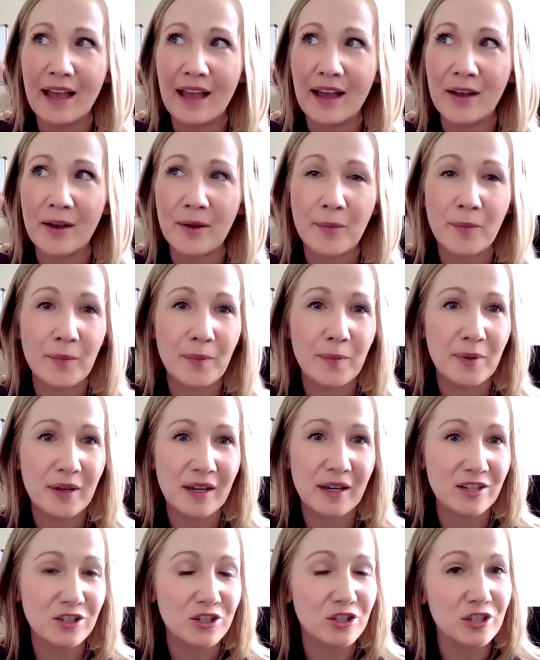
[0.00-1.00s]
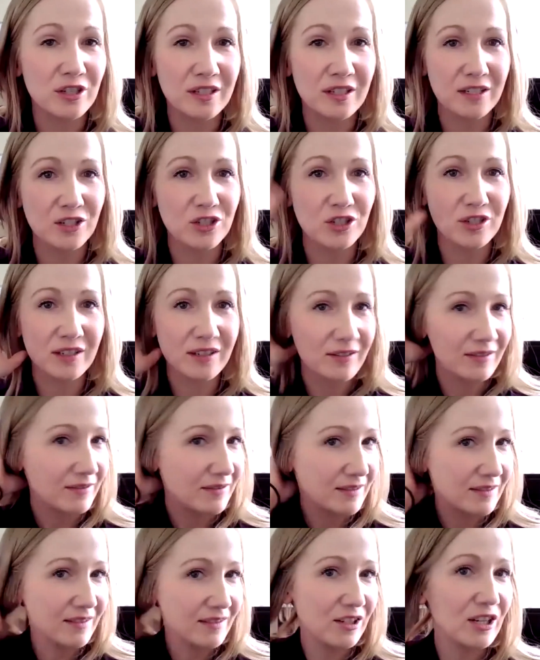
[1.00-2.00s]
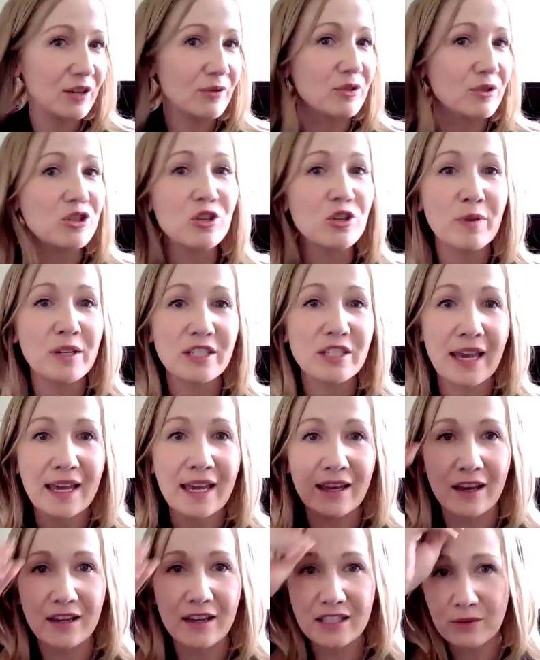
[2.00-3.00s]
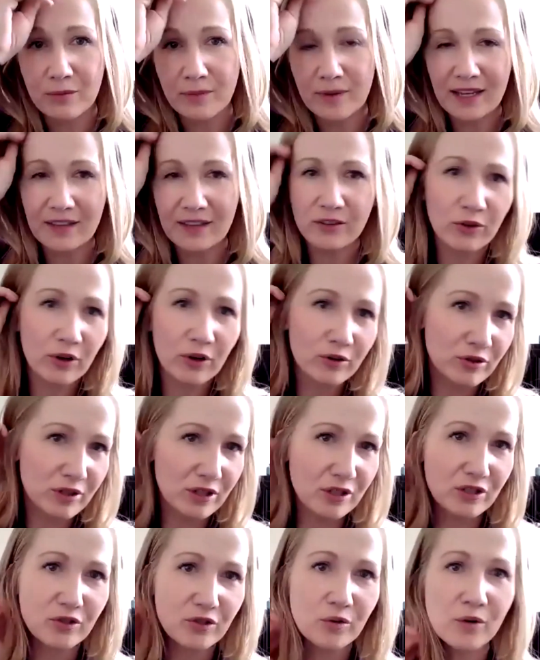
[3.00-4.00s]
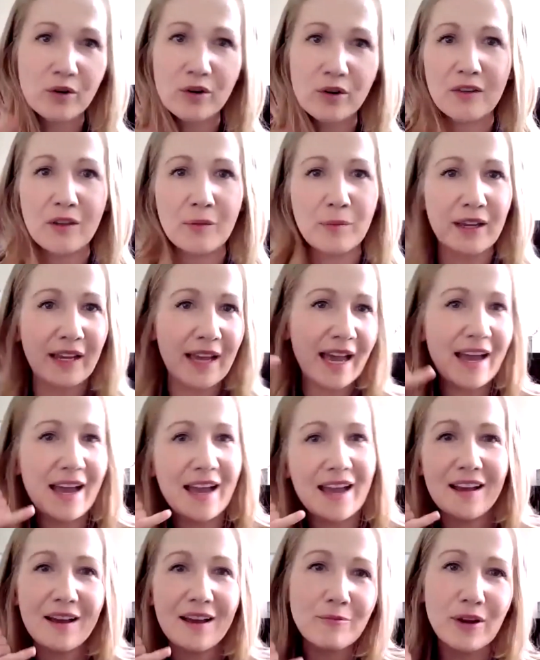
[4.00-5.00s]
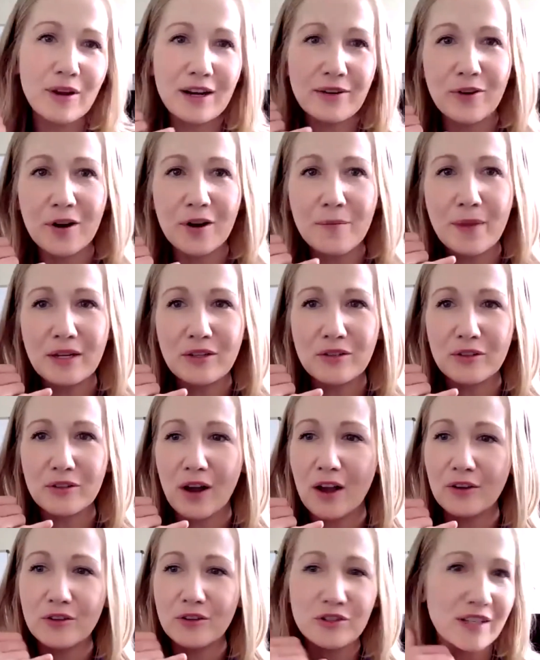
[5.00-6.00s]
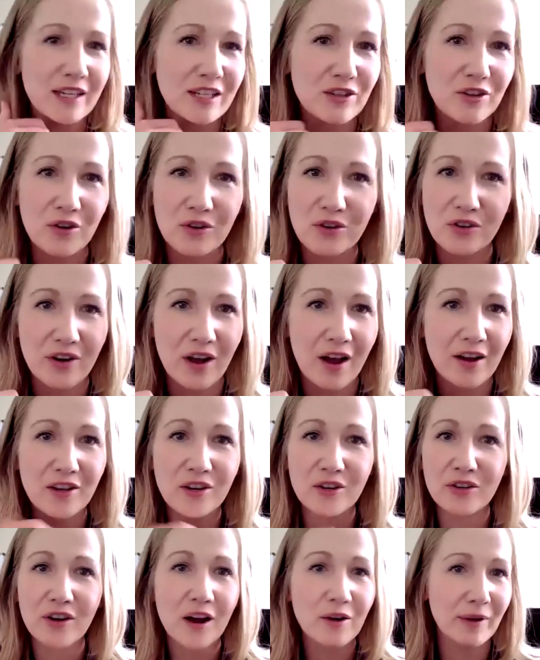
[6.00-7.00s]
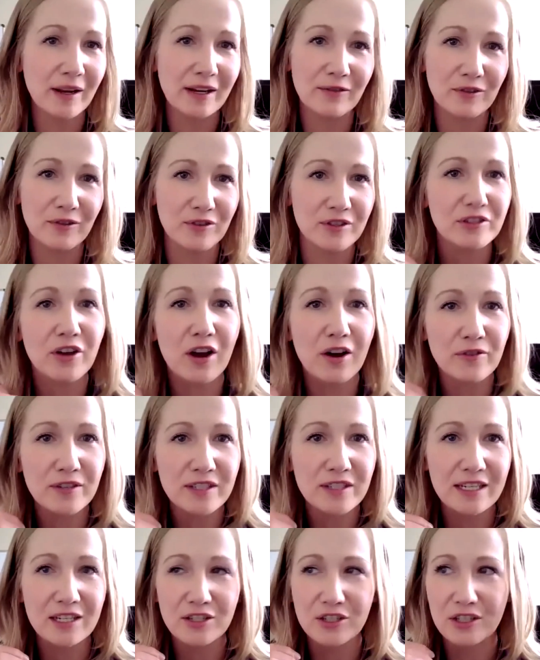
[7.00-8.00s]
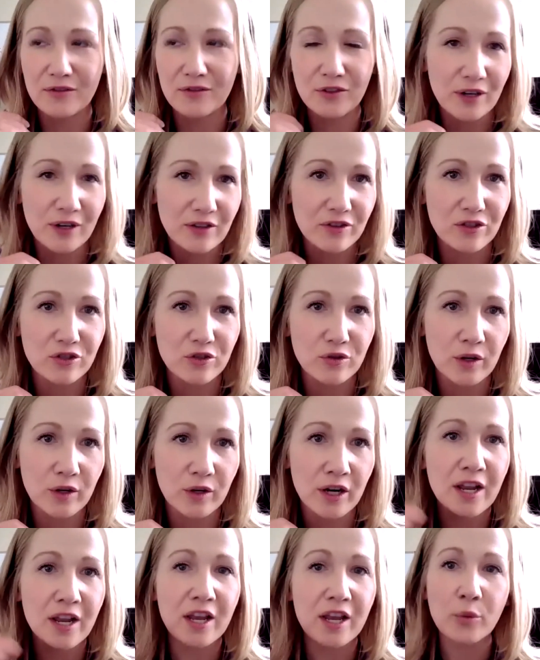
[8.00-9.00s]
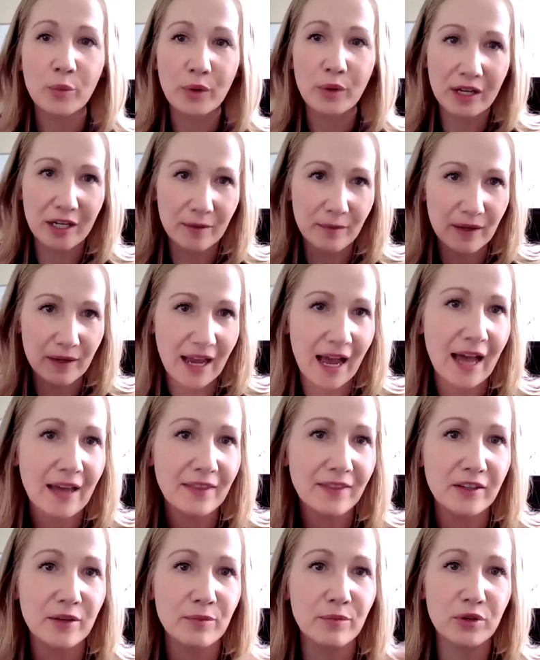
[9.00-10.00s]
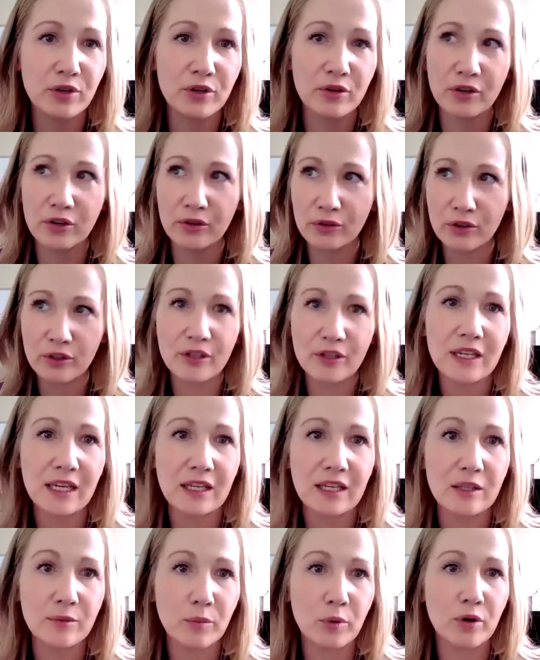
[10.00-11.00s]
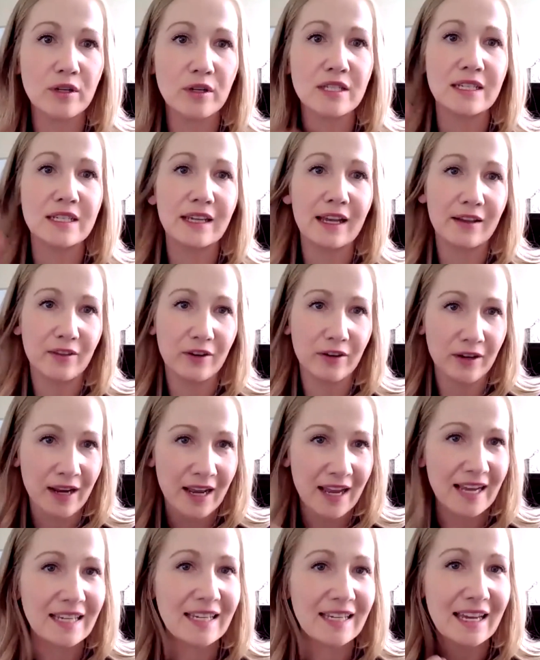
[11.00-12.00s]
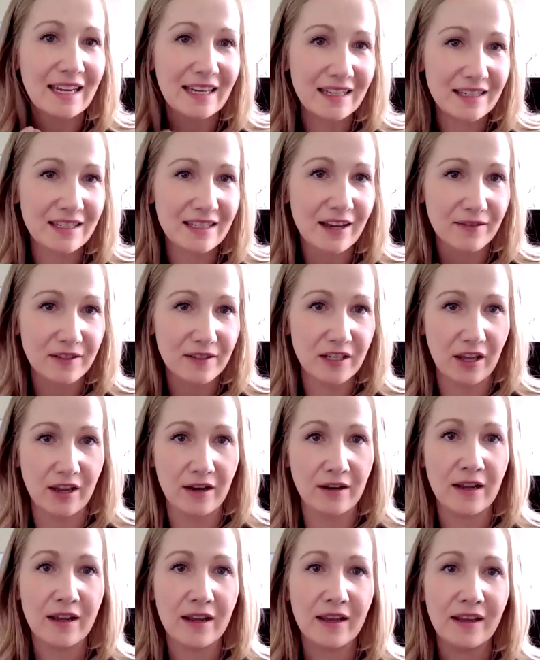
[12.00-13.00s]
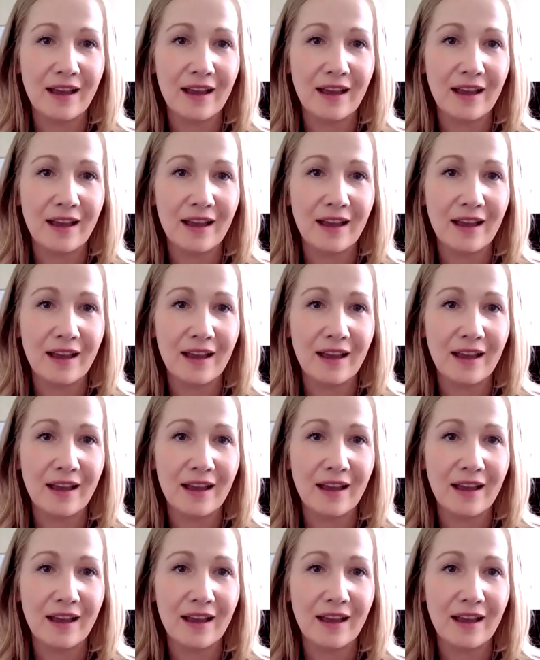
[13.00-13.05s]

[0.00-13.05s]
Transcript: um, because she, she it was too much chaos. They'd be at the grocery store. They'd be like, "Hey, I'm ready for a mentor call." She's like, "No, you're not. You're not ready for this conversation. If you're at the store, we need to be at the computer, looking at the boards together, getting stuff done."